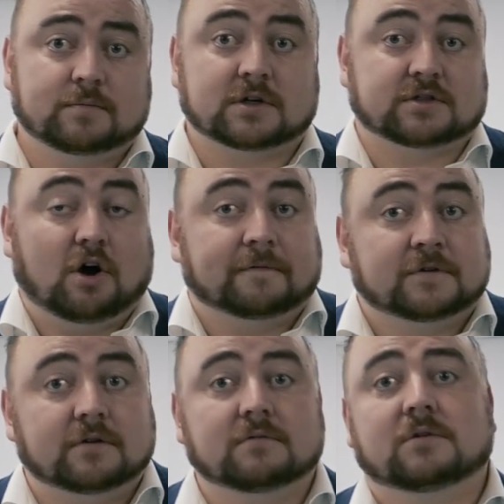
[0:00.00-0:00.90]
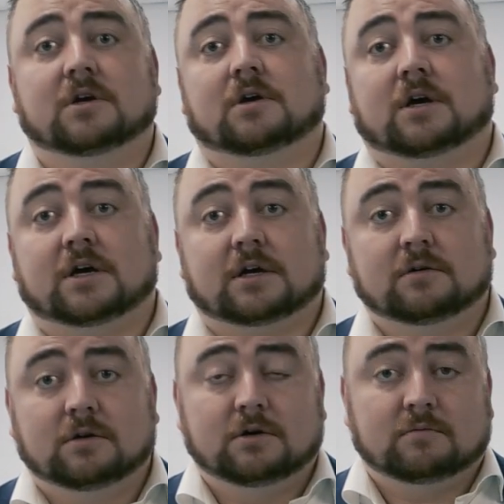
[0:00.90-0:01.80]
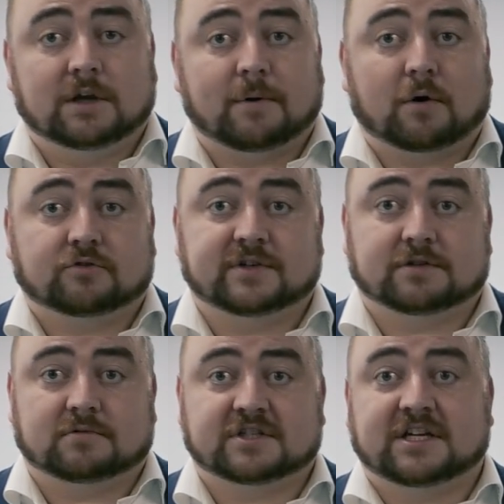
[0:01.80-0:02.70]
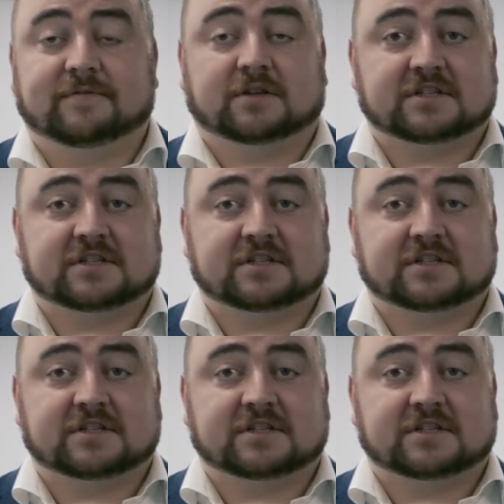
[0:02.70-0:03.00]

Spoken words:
because often laboratories are receiving